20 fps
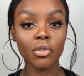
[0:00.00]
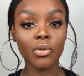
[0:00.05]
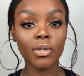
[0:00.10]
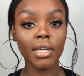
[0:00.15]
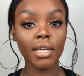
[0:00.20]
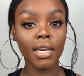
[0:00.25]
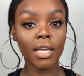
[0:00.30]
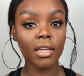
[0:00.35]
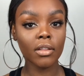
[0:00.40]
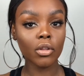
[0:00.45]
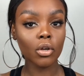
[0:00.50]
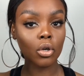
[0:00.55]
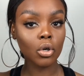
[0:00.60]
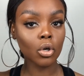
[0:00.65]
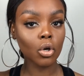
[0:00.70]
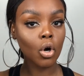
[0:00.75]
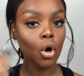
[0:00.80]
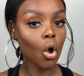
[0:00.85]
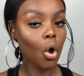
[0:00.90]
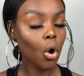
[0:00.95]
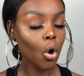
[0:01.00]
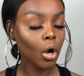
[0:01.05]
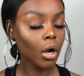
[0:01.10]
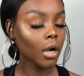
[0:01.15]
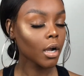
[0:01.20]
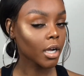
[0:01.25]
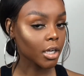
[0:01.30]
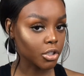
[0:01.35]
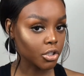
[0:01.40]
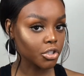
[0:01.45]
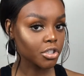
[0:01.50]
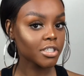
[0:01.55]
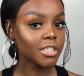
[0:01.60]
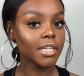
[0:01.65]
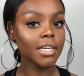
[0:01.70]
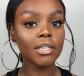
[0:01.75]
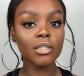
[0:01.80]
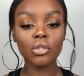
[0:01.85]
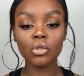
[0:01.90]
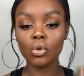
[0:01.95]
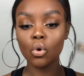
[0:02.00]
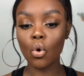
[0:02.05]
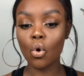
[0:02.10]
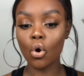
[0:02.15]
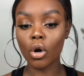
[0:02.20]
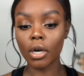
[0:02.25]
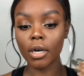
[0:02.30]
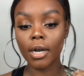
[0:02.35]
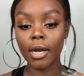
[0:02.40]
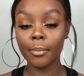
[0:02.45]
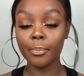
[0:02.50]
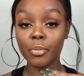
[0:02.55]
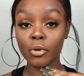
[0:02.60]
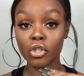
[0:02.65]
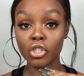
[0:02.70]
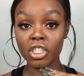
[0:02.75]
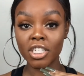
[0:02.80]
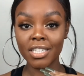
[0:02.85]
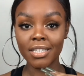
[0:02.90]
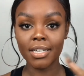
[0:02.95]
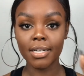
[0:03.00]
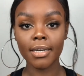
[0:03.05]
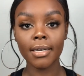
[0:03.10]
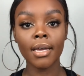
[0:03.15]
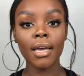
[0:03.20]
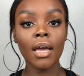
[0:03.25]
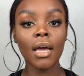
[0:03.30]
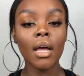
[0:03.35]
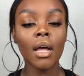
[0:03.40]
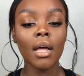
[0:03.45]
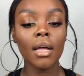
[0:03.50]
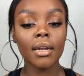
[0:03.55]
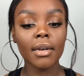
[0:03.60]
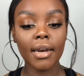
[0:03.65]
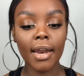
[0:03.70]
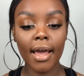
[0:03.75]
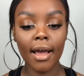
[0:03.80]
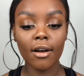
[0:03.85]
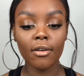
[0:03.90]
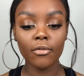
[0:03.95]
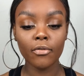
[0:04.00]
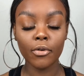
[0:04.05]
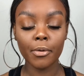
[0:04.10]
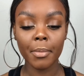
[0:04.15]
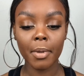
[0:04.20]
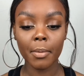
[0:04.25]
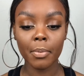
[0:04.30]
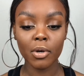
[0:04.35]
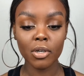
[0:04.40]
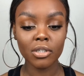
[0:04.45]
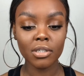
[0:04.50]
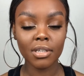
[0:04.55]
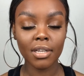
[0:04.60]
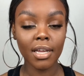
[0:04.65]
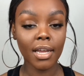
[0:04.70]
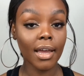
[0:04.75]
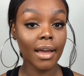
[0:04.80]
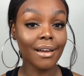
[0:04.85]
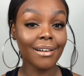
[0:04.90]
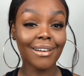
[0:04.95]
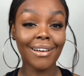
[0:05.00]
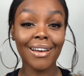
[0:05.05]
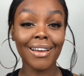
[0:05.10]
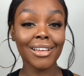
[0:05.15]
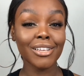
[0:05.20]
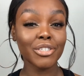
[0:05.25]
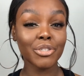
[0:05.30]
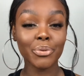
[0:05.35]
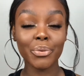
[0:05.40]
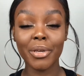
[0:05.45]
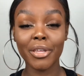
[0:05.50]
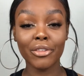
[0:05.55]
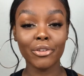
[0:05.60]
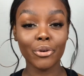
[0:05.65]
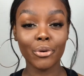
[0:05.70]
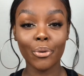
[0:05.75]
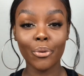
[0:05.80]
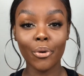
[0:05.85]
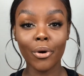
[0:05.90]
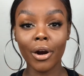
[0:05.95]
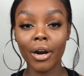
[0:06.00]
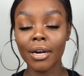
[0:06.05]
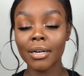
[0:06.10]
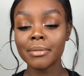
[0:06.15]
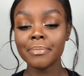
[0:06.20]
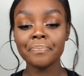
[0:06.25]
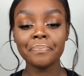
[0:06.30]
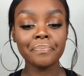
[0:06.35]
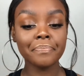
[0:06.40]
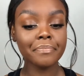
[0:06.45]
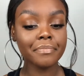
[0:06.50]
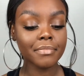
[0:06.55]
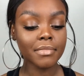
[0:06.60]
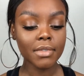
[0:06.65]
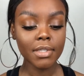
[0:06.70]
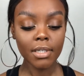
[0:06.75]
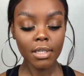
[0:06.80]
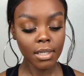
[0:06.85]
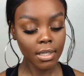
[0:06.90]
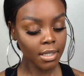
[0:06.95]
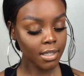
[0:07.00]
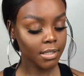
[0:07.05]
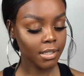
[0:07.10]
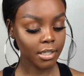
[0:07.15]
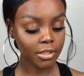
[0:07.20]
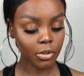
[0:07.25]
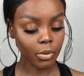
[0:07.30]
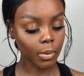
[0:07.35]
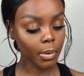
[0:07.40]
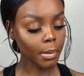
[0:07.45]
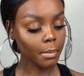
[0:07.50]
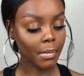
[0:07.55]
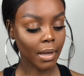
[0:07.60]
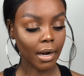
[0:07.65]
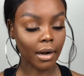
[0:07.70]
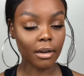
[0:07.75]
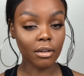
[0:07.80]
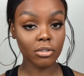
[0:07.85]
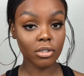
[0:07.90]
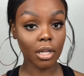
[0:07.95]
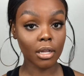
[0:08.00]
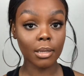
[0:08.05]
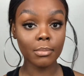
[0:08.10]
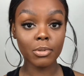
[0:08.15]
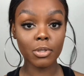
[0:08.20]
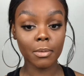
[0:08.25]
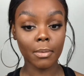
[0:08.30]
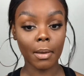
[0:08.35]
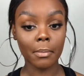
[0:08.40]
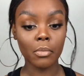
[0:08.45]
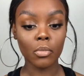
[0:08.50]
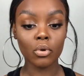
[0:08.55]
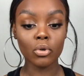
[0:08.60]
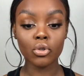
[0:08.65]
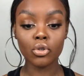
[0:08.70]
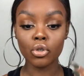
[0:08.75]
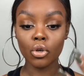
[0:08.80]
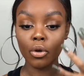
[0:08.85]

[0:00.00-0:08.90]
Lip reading: You can either cut your cheeks or cup your cheek. Now, for me personally, I do either or. It doesn't really matter. It's all up to my mood.